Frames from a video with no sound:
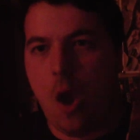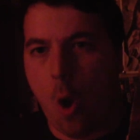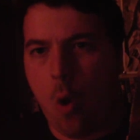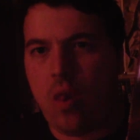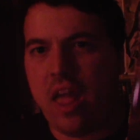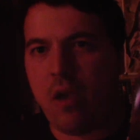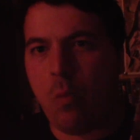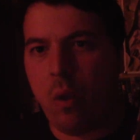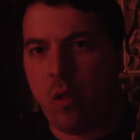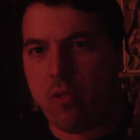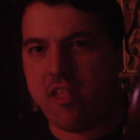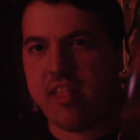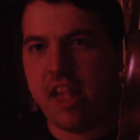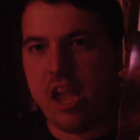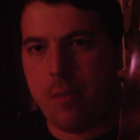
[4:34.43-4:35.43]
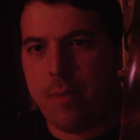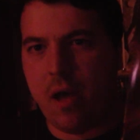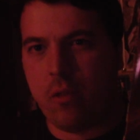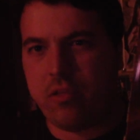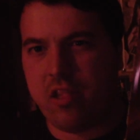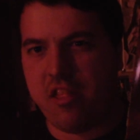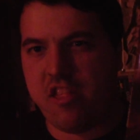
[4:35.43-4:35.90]
All I will say
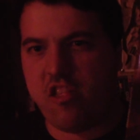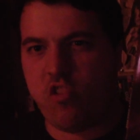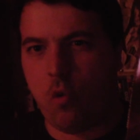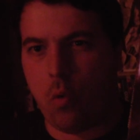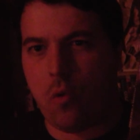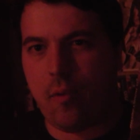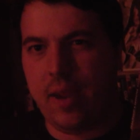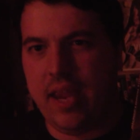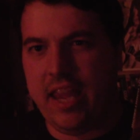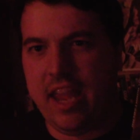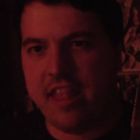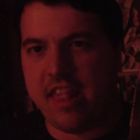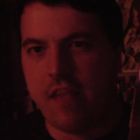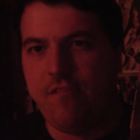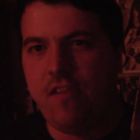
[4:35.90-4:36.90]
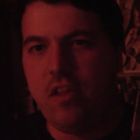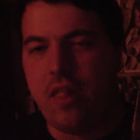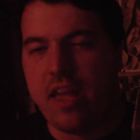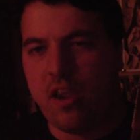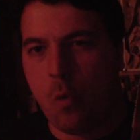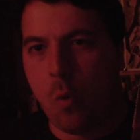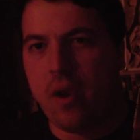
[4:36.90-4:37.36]
about this story is I feel
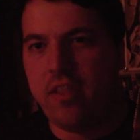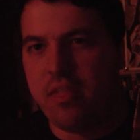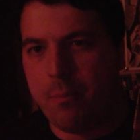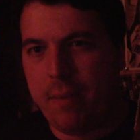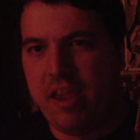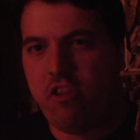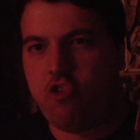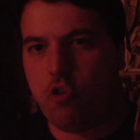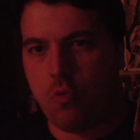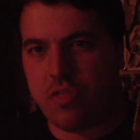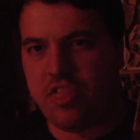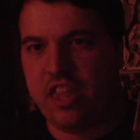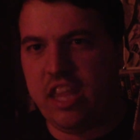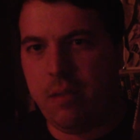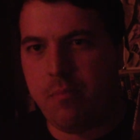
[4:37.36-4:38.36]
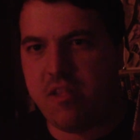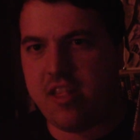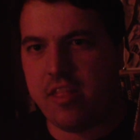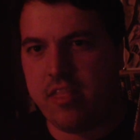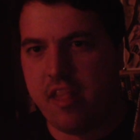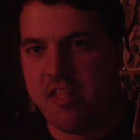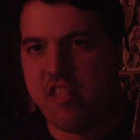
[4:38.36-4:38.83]
like one of the major
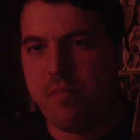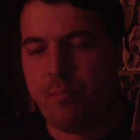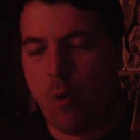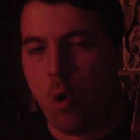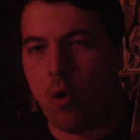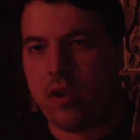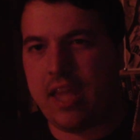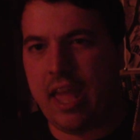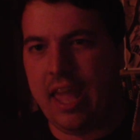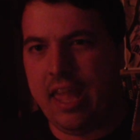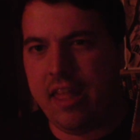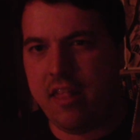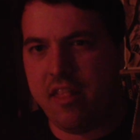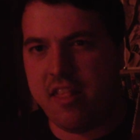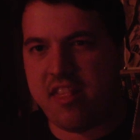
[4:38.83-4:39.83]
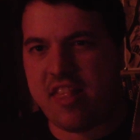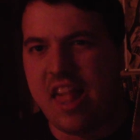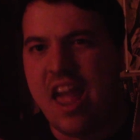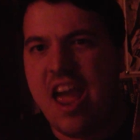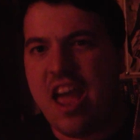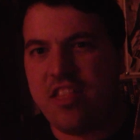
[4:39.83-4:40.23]
themes in this book is